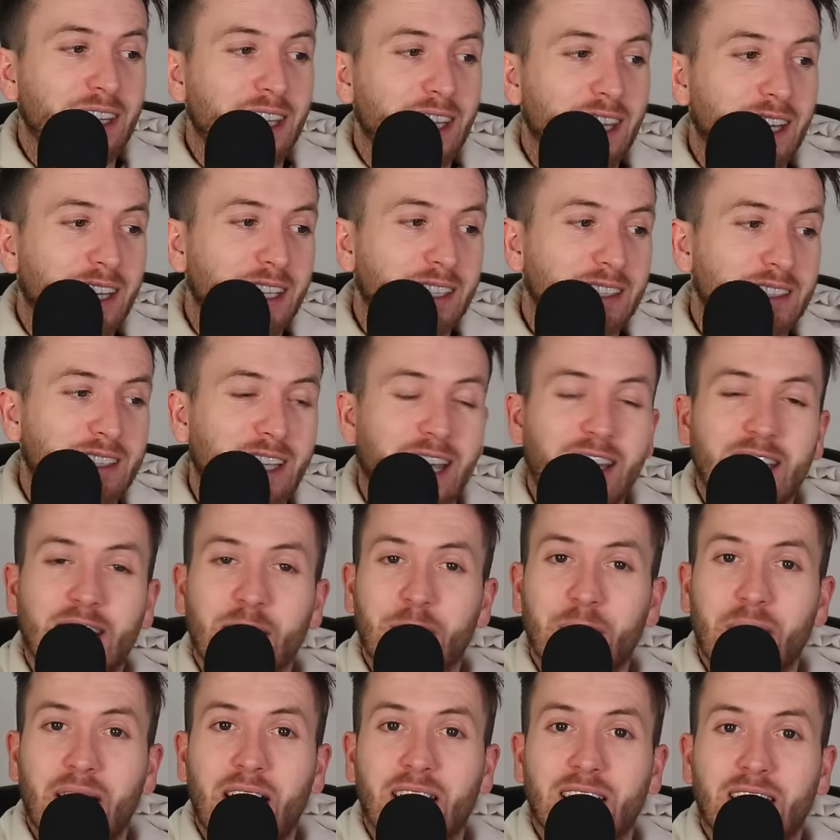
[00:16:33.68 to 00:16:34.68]
there, take a
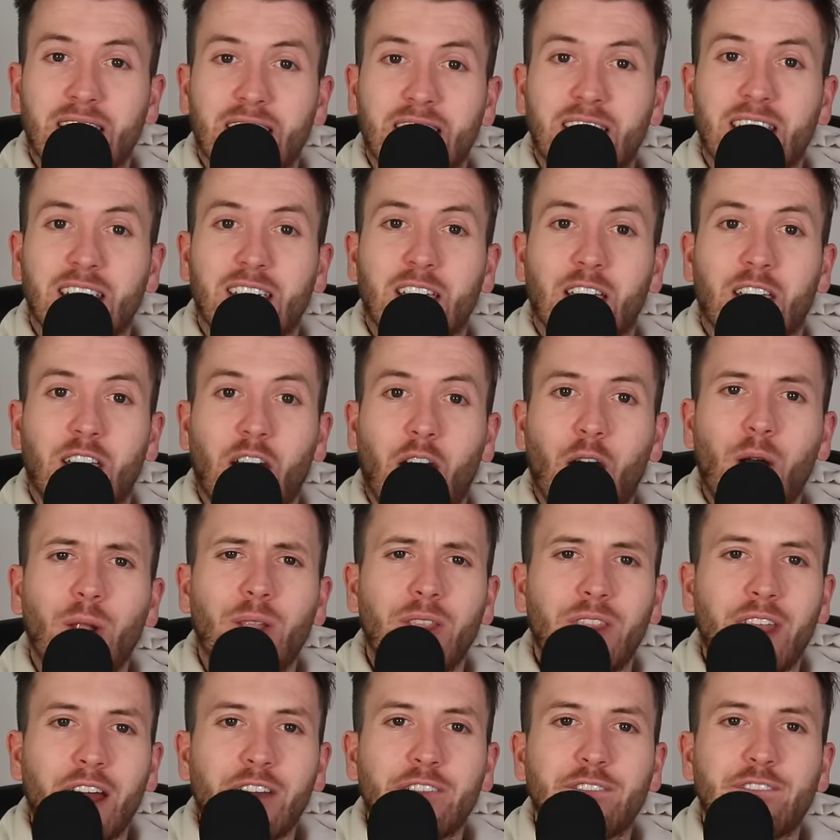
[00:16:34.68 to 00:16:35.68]
mark and kick a goal,
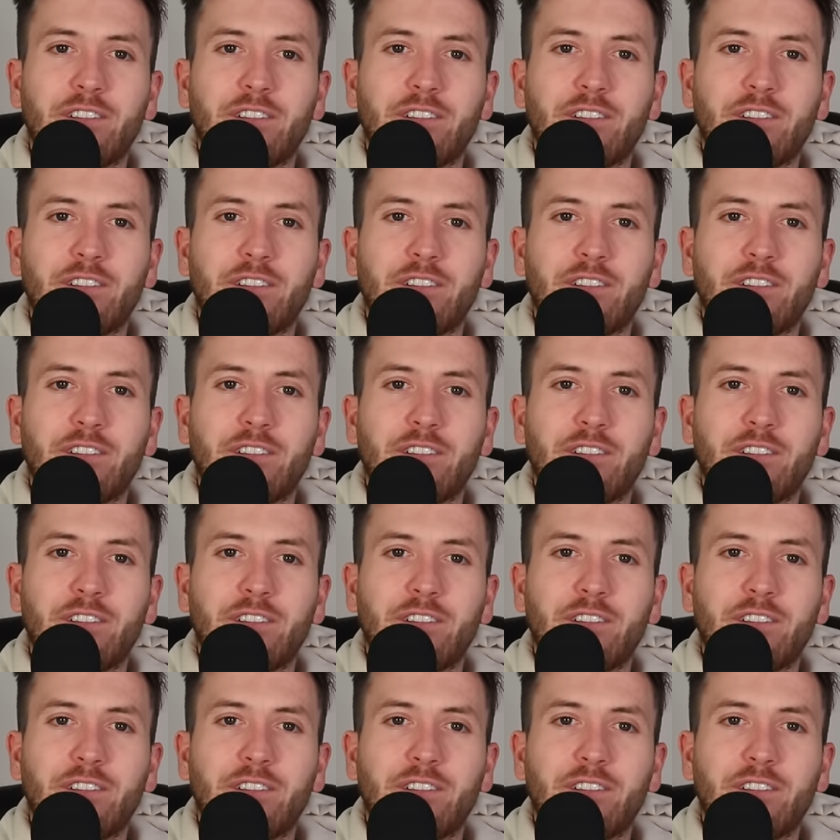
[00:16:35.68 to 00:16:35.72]
and that